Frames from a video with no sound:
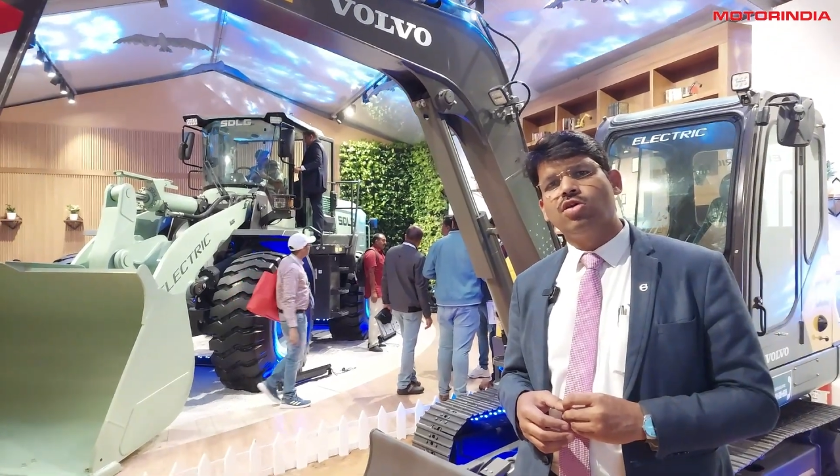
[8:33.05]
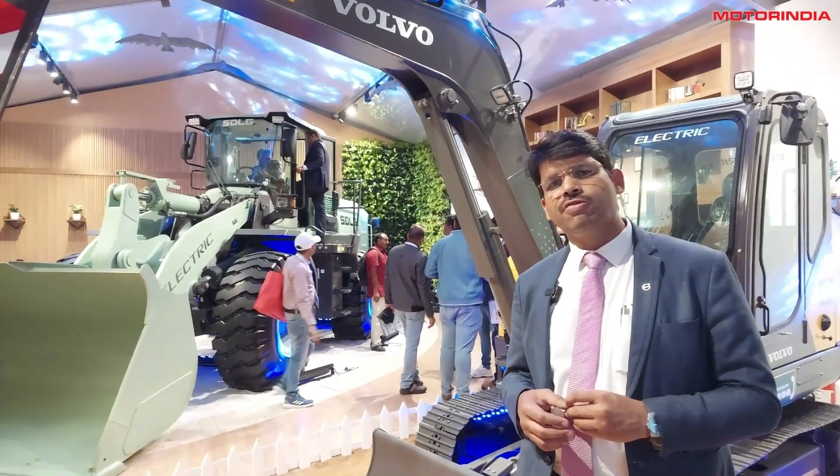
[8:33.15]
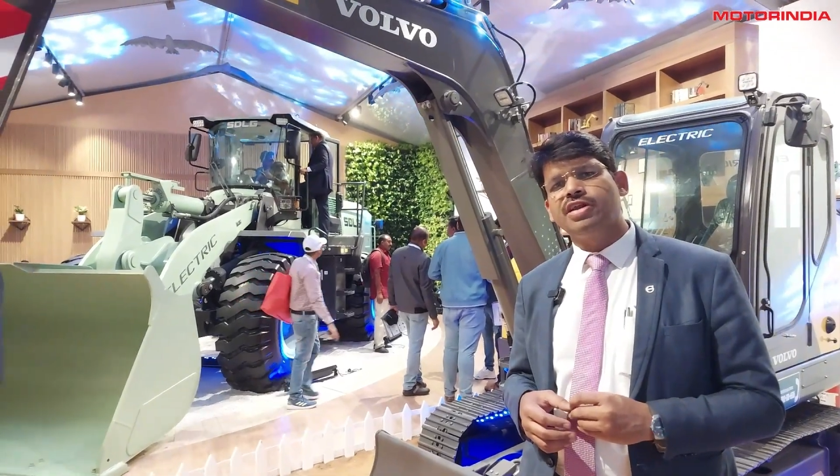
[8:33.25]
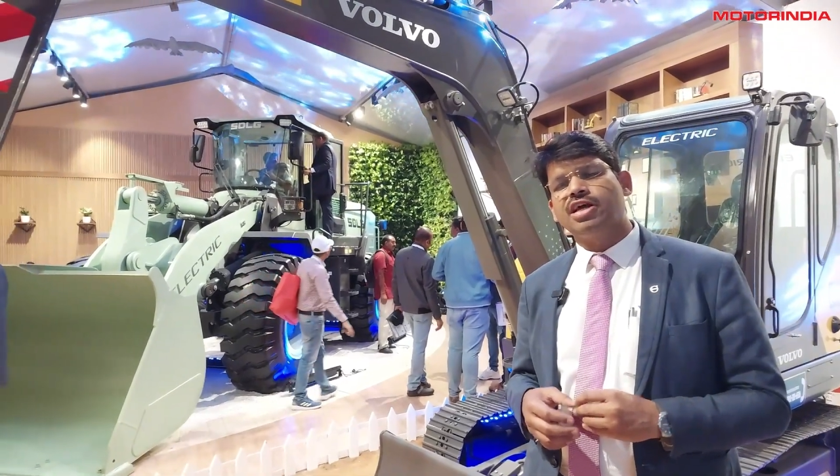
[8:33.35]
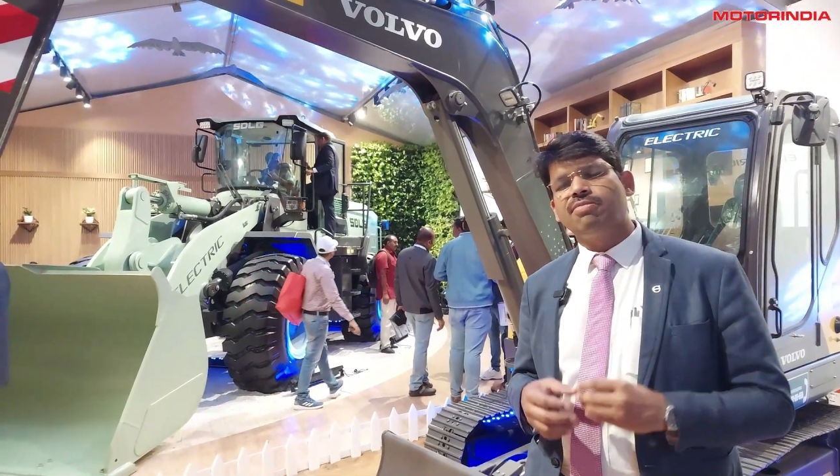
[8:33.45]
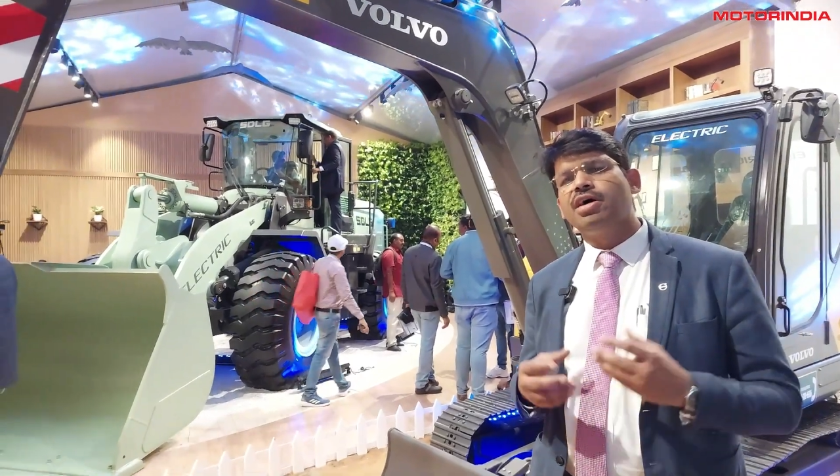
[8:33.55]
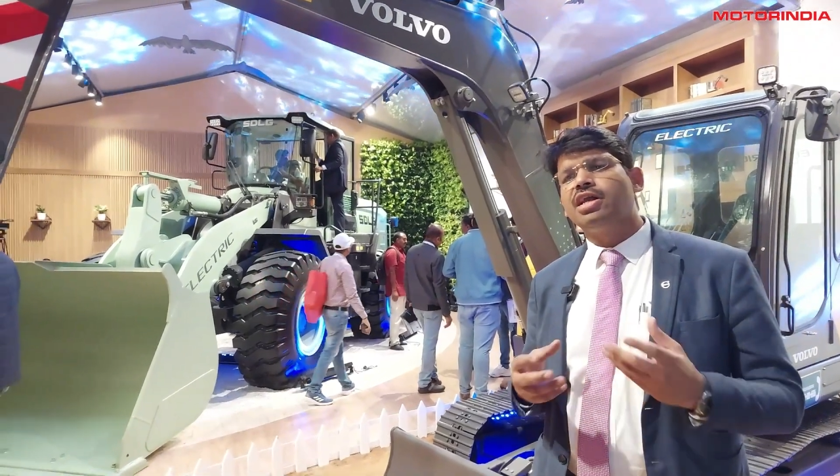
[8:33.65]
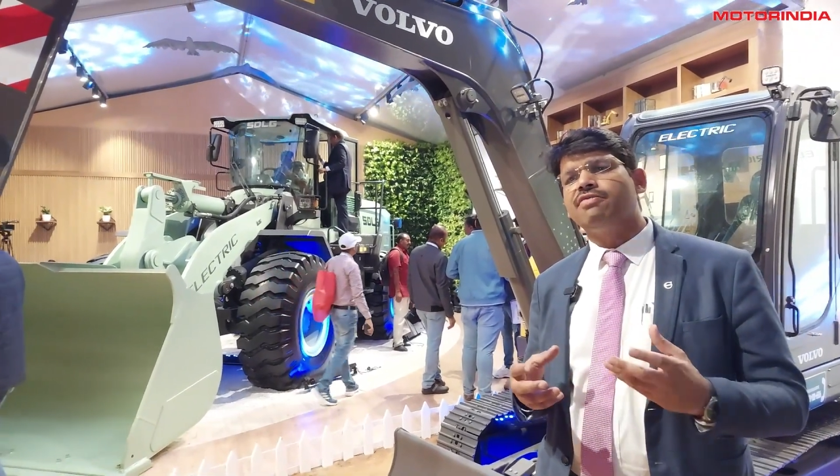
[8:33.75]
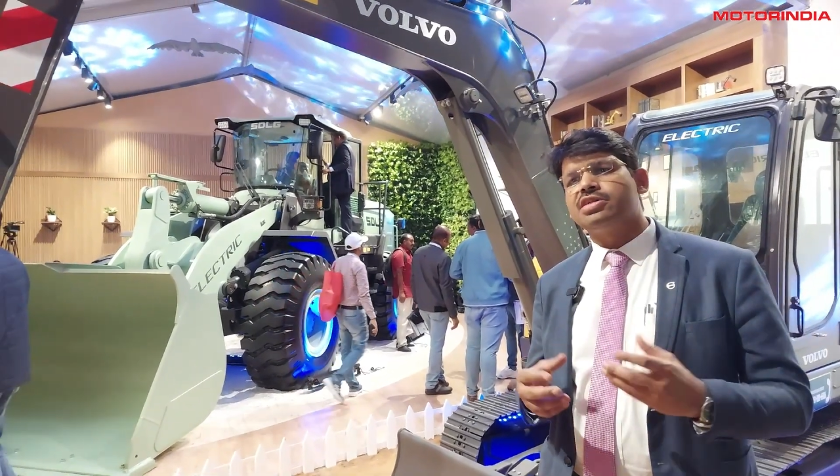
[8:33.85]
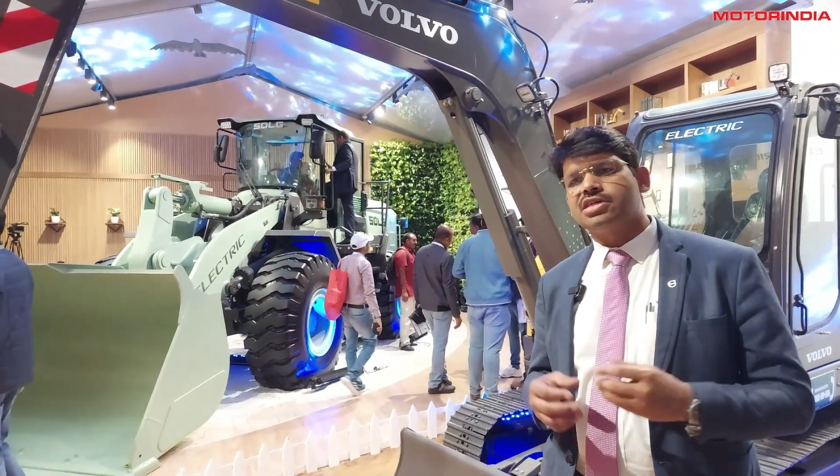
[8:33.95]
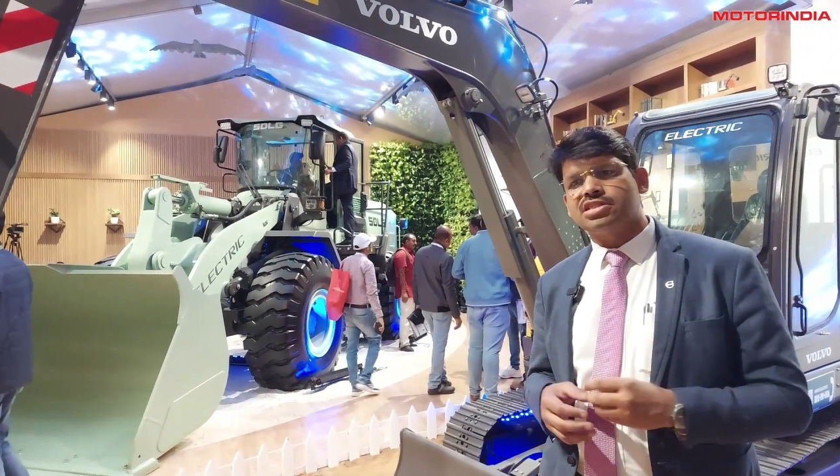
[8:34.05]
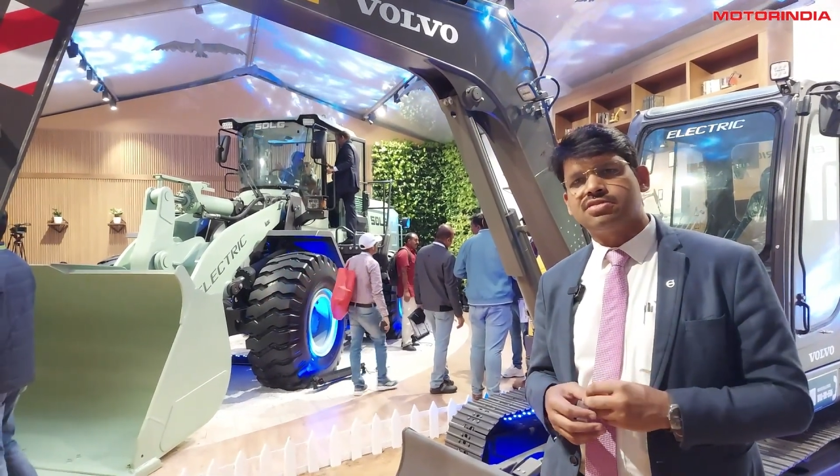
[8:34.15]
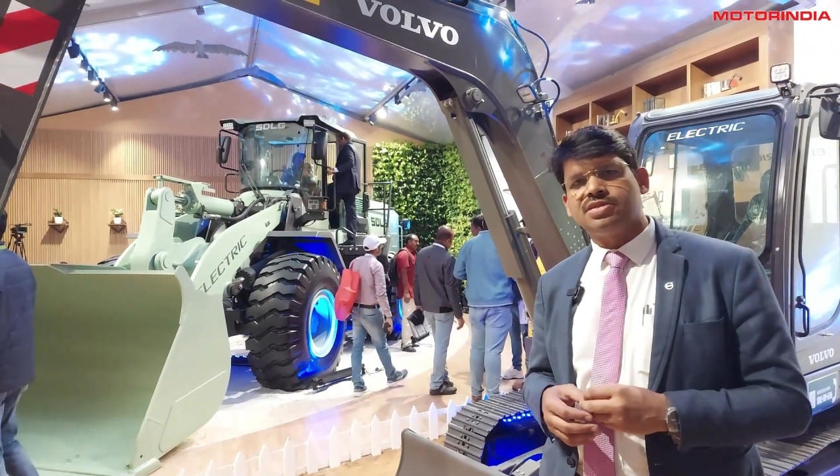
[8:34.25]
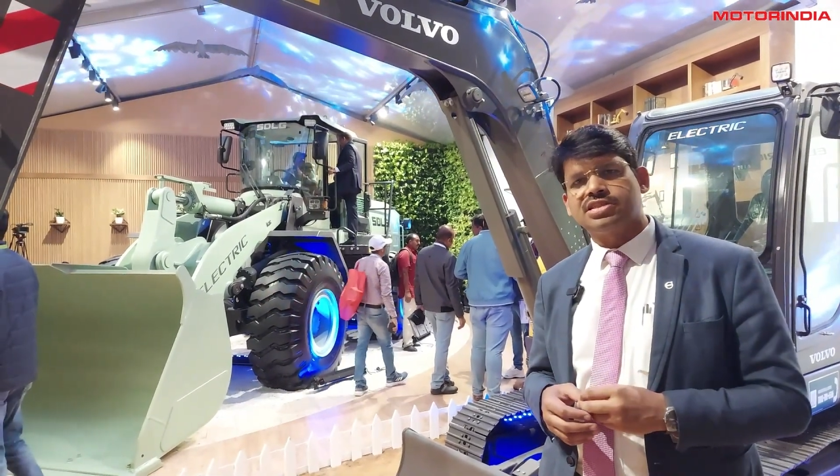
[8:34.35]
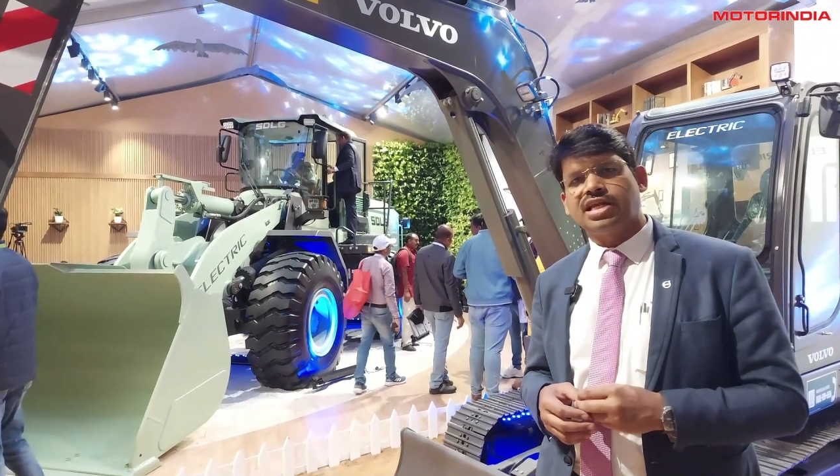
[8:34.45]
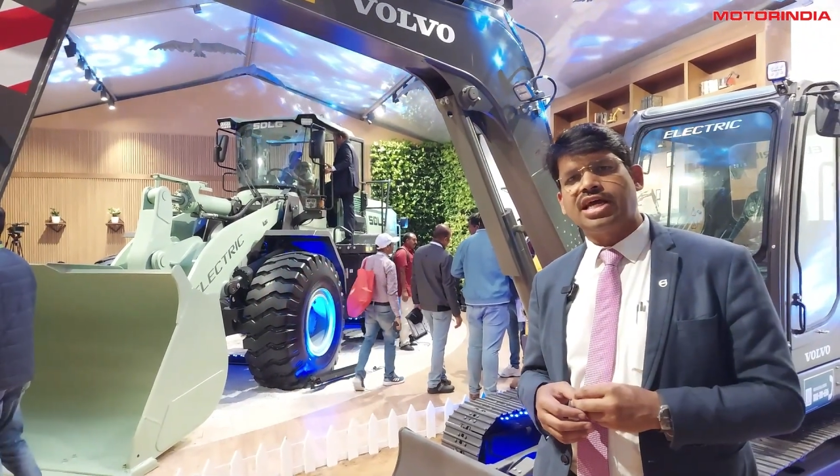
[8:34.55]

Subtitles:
toll-free number in which customers